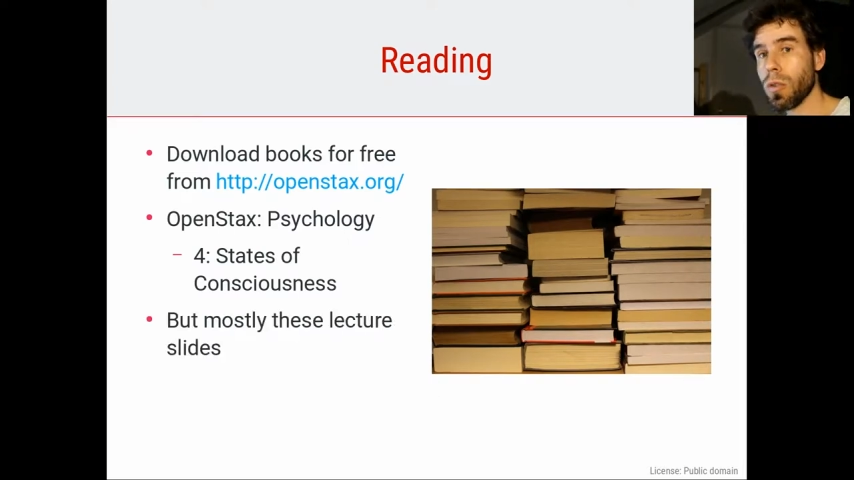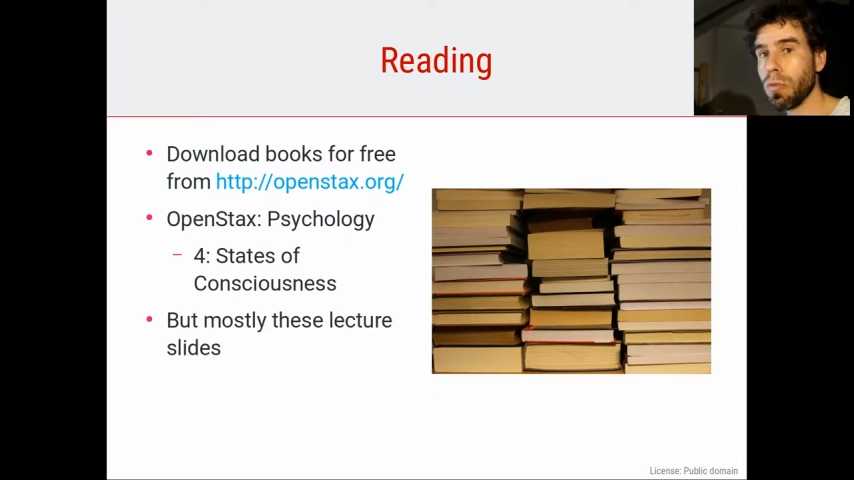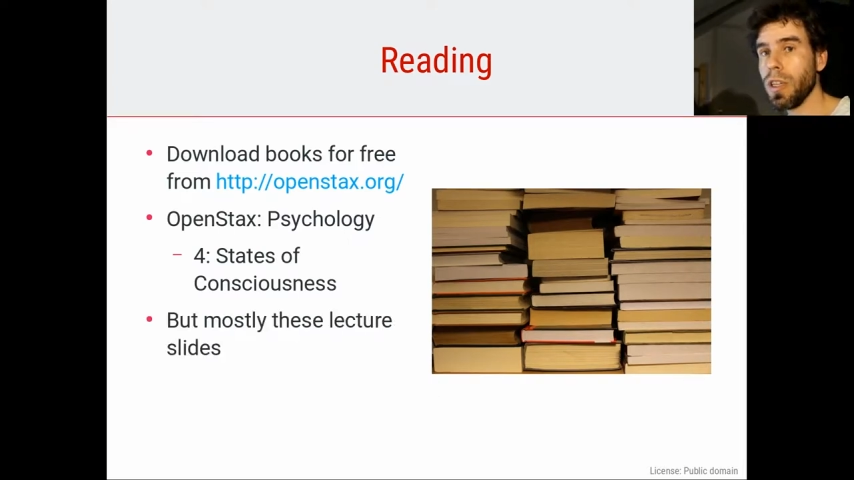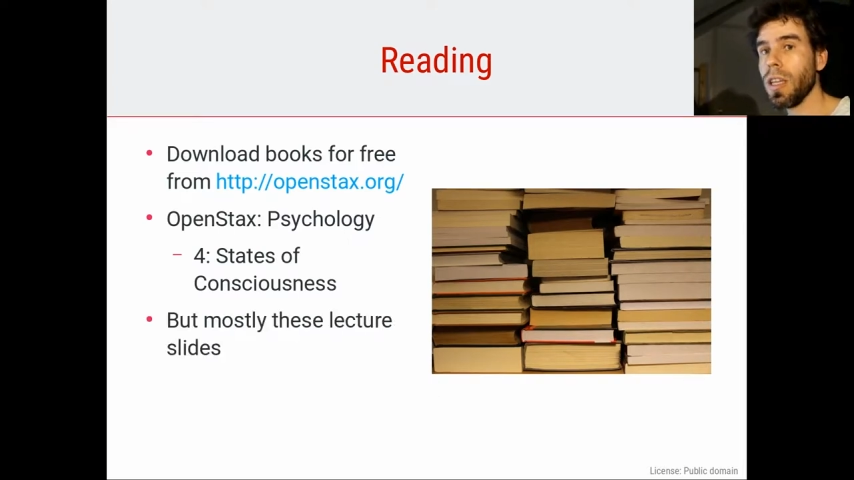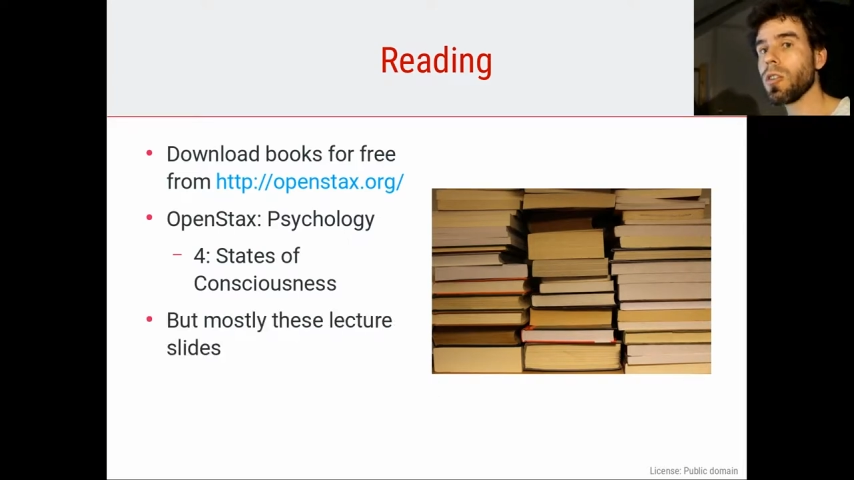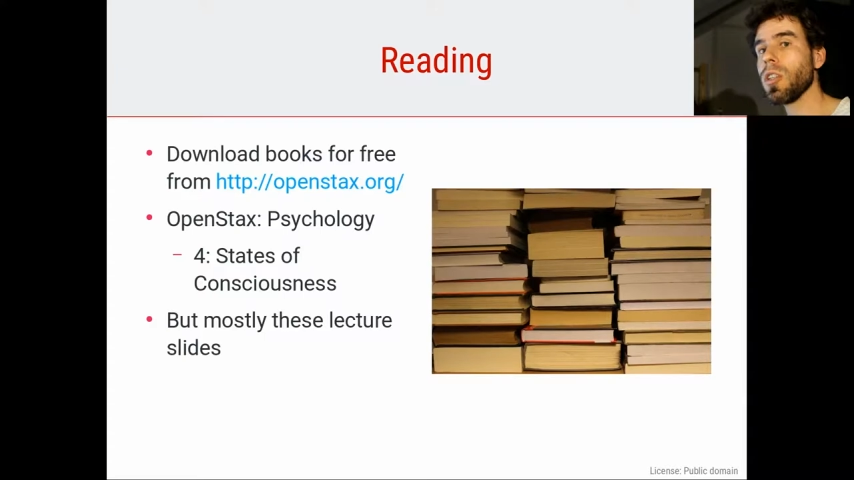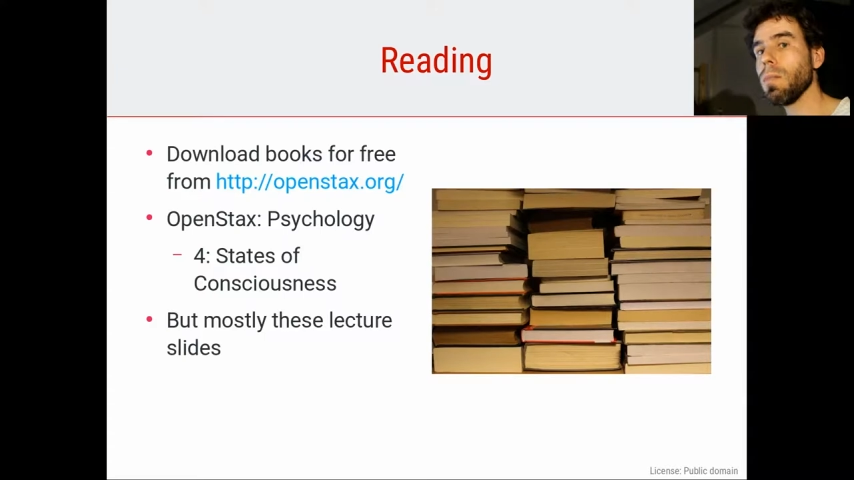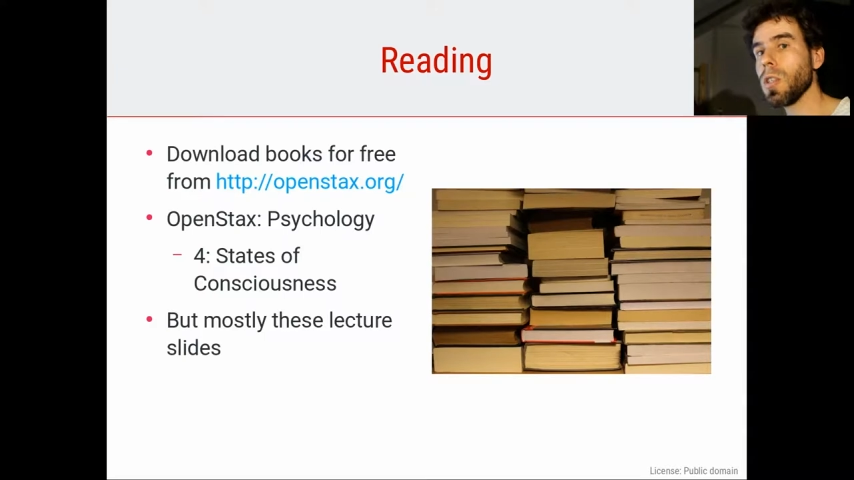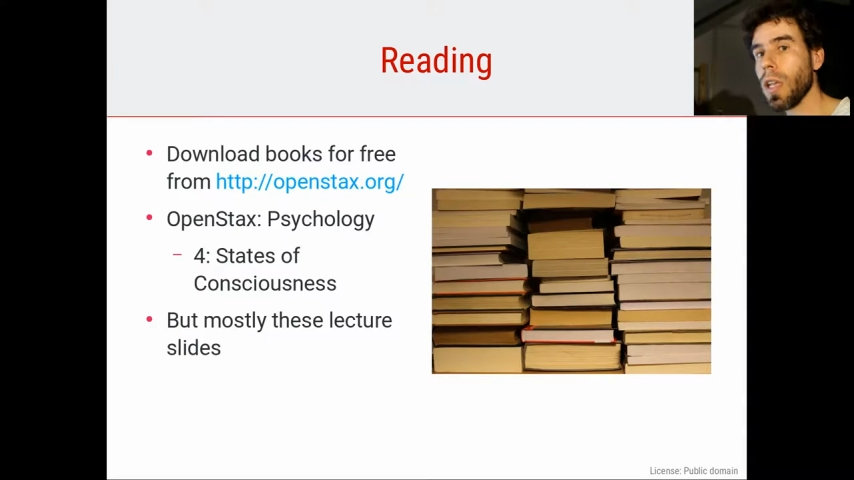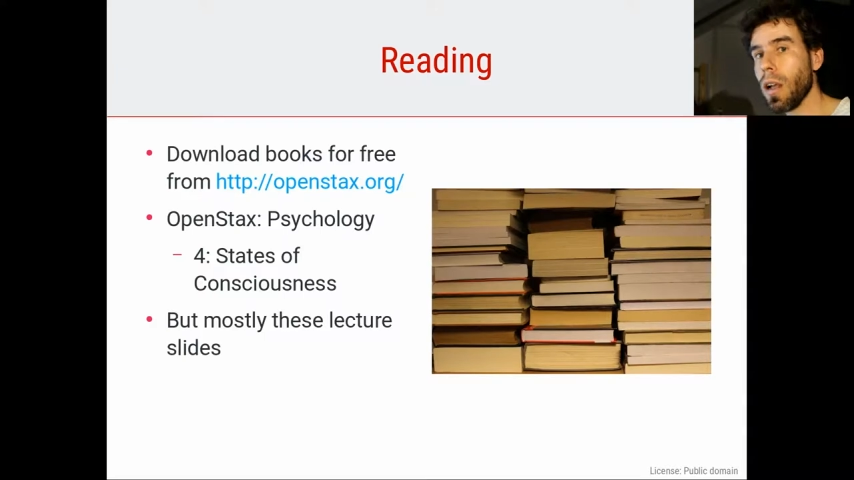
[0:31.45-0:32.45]
or the videos
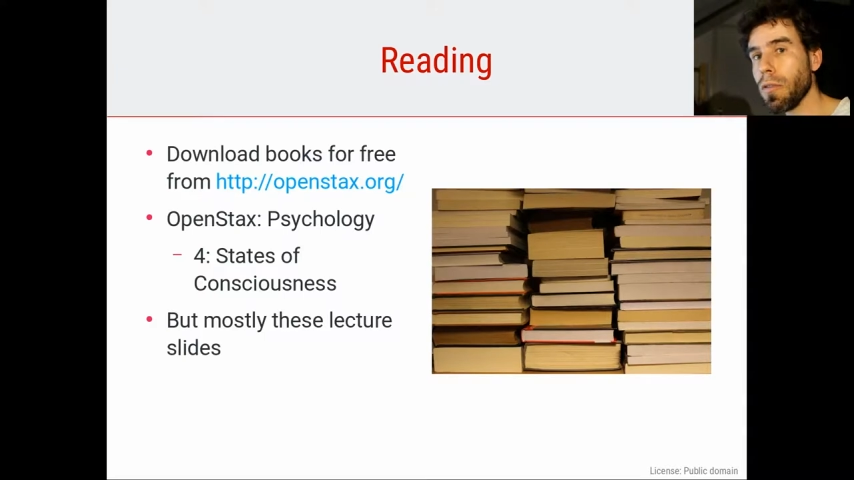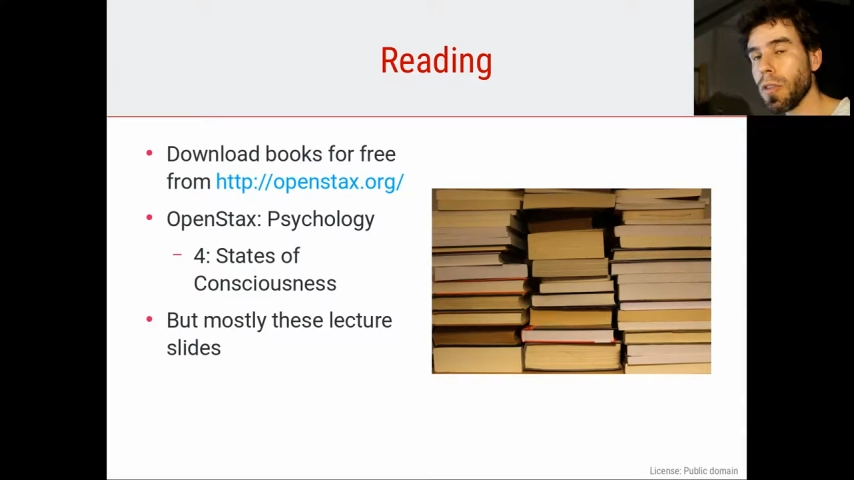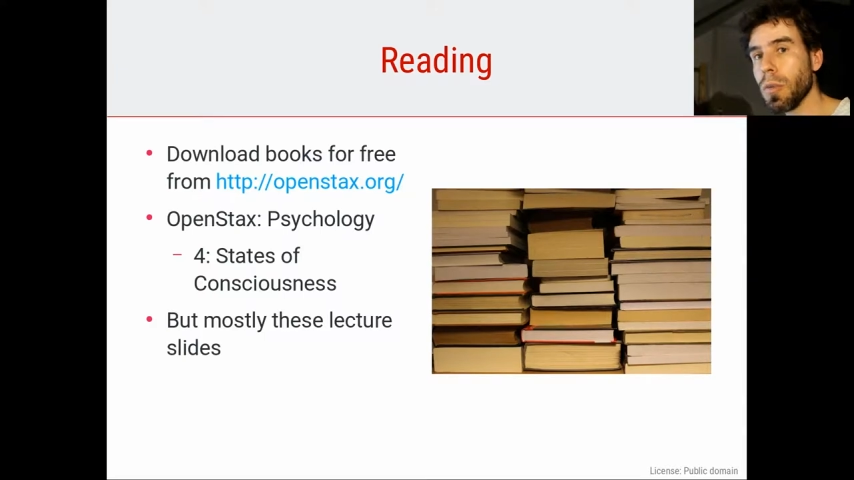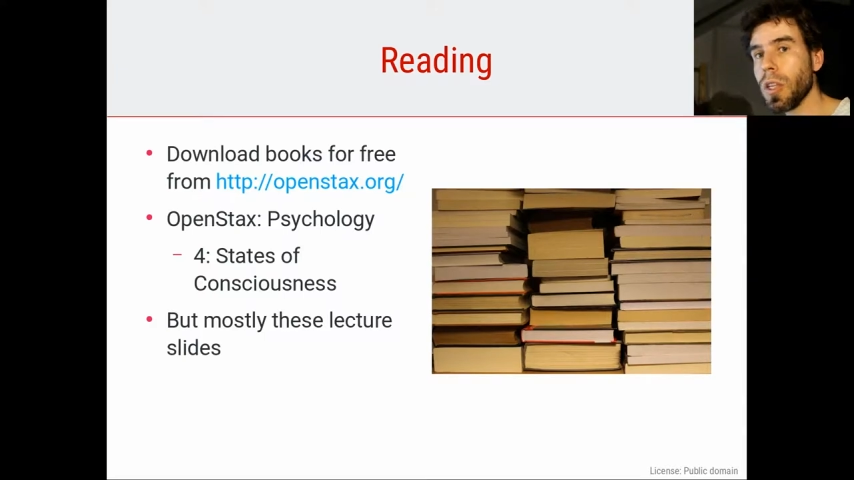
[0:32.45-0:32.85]
themselves,